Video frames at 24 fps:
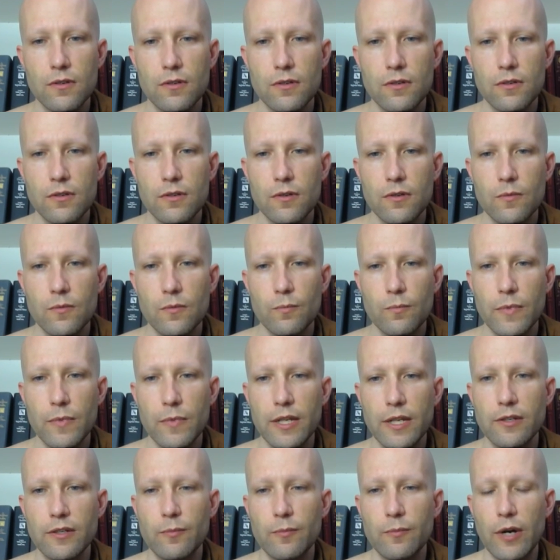Metta
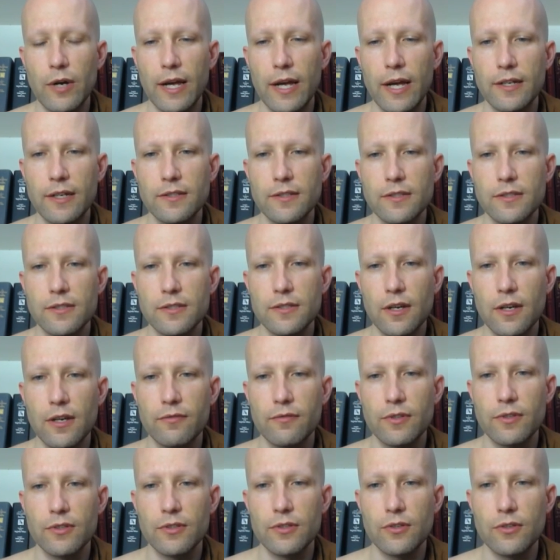practice is often
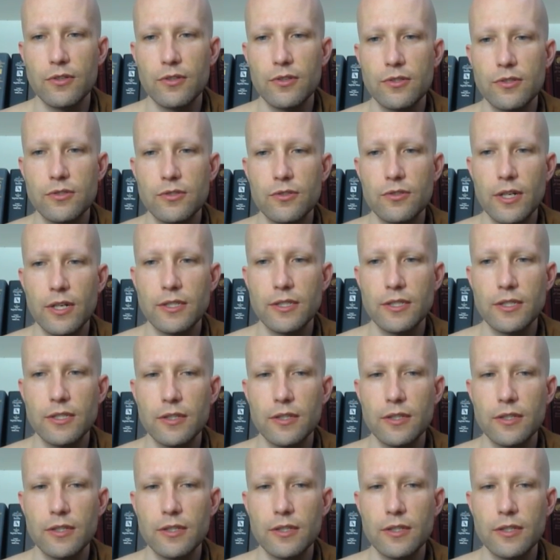good stretching.